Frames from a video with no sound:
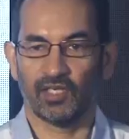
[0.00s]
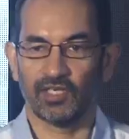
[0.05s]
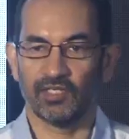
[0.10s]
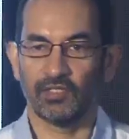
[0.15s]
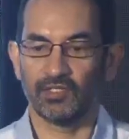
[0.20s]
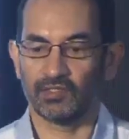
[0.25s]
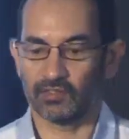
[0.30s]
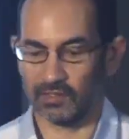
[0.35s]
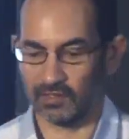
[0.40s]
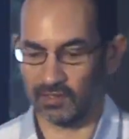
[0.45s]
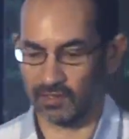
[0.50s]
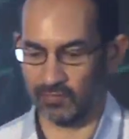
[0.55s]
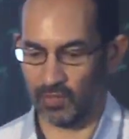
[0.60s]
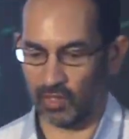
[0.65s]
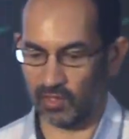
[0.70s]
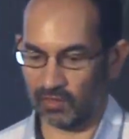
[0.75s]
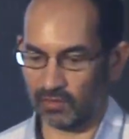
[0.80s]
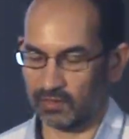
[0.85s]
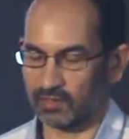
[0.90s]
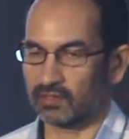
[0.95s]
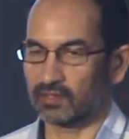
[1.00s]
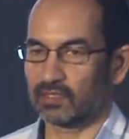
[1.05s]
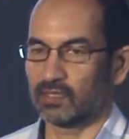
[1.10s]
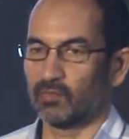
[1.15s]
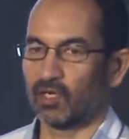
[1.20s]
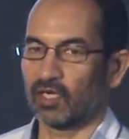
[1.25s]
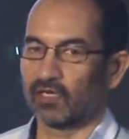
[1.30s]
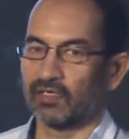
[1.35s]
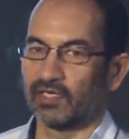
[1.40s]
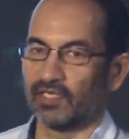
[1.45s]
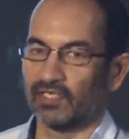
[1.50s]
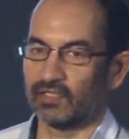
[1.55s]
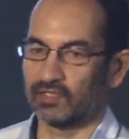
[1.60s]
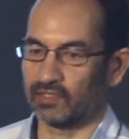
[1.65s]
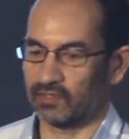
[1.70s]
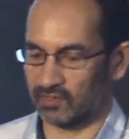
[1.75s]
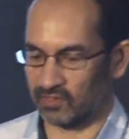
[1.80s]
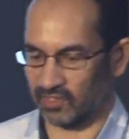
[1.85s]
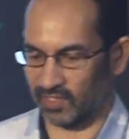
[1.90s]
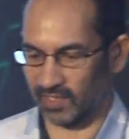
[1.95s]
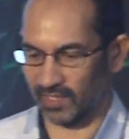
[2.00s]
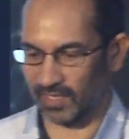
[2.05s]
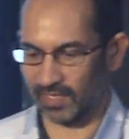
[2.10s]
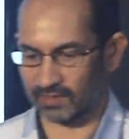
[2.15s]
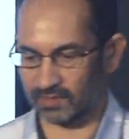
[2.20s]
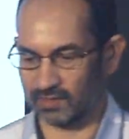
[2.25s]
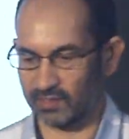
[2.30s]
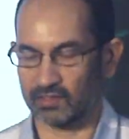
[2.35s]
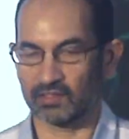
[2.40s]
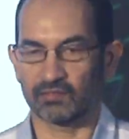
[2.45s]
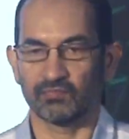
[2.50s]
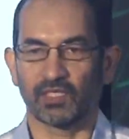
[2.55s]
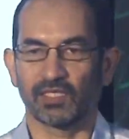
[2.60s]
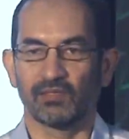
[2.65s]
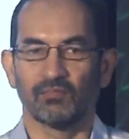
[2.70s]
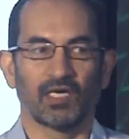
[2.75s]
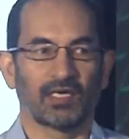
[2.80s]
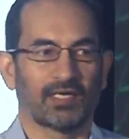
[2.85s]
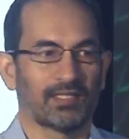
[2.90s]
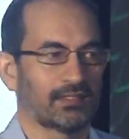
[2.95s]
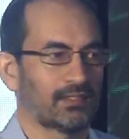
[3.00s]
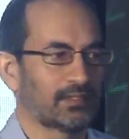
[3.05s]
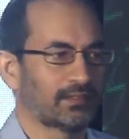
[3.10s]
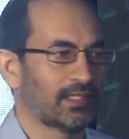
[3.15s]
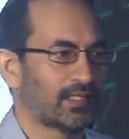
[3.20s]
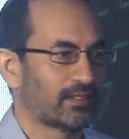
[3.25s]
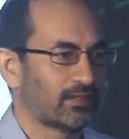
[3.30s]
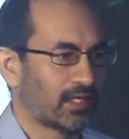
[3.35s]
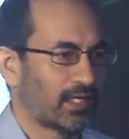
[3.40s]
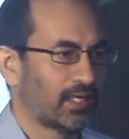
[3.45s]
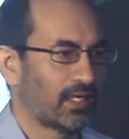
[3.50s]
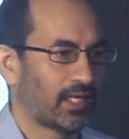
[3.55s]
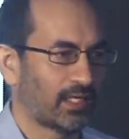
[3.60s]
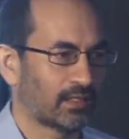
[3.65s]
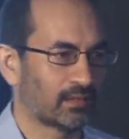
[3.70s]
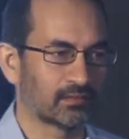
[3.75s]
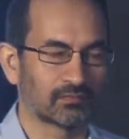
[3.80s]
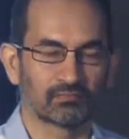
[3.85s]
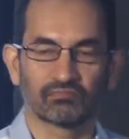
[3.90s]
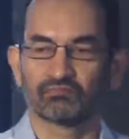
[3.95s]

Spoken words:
indices, bonds, commodities, real assets, money markets, etc. And